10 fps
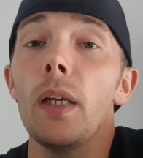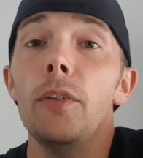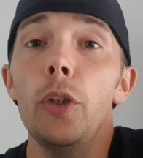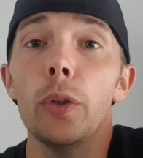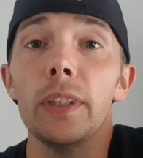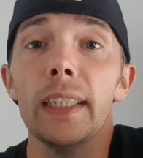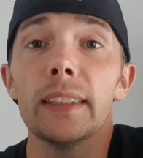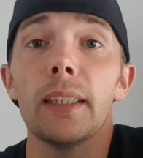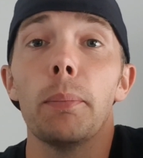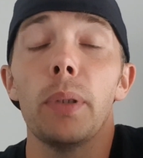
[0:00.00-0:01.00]
New York
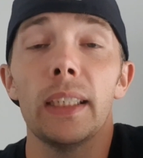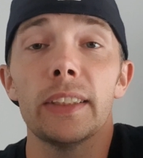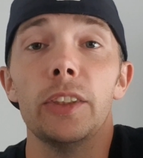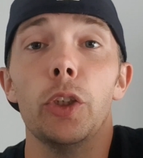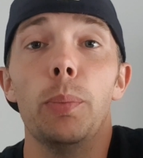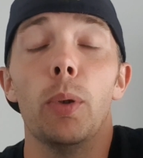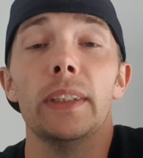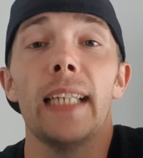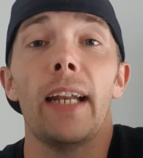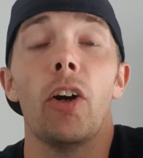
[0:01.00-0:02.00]
Knicks plus the 2
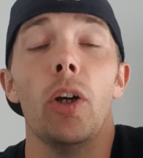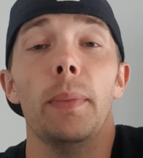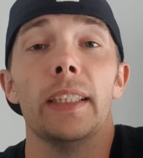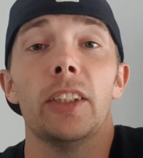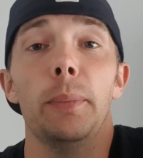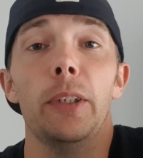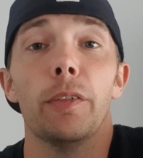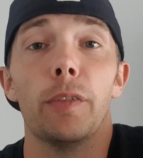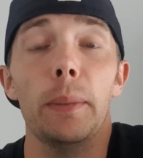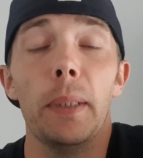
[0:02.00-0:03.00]
points at home. That's going to be your
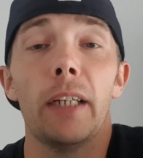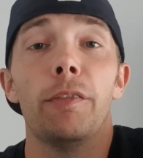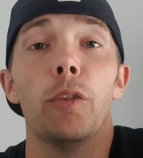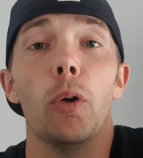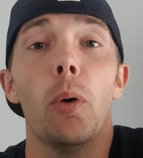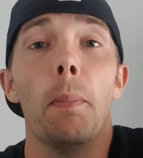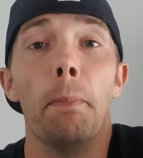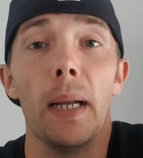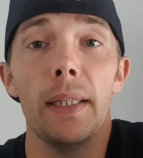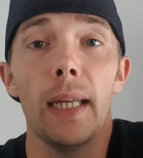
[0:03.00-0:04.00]
free pick for
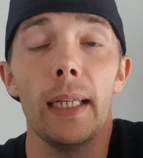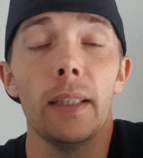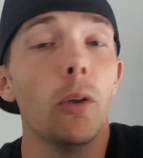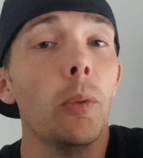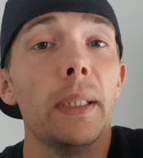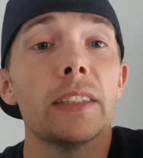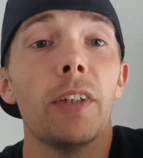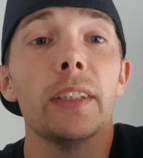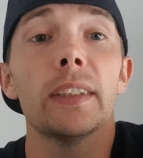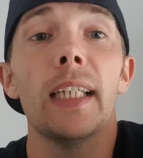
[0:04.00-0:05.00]
Monday. All the best,
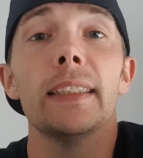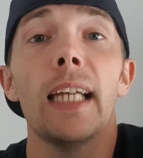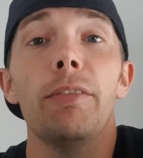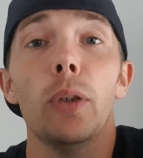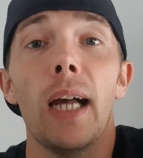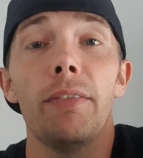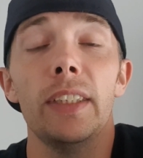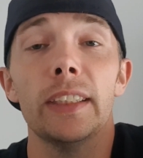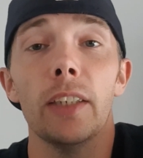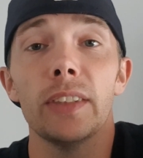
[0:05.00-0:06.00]
folks. Stay safe, look after
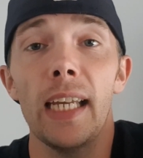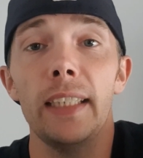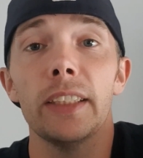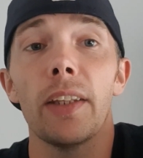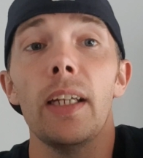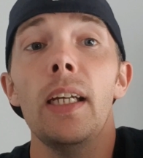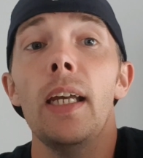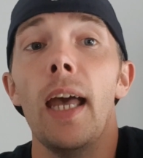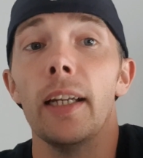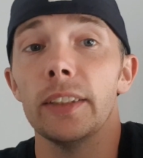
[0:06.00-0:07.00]
yourselves and each other,
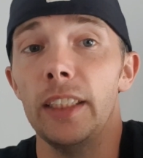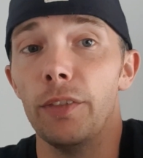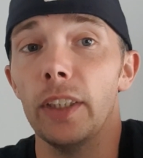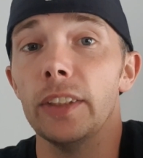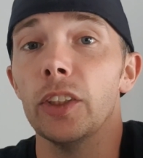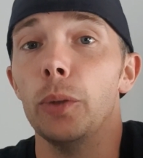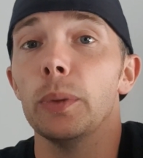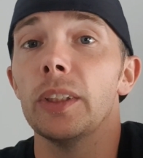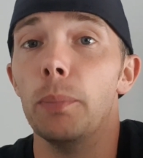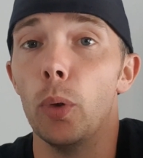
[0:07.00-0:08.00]
and I'll see you very soon with
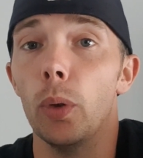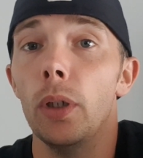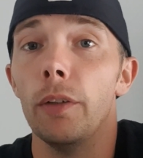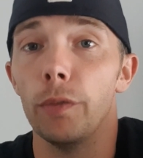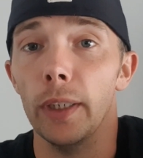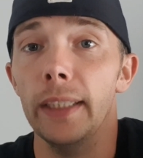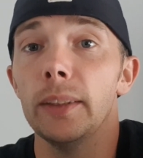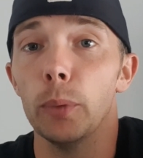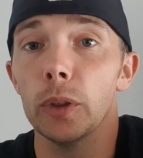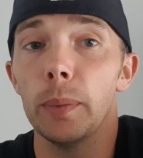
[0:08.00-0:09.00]
some more free
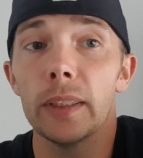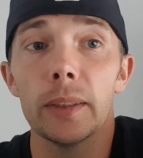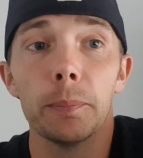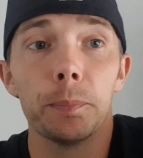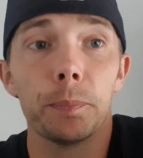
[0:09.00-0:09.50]
sports picks.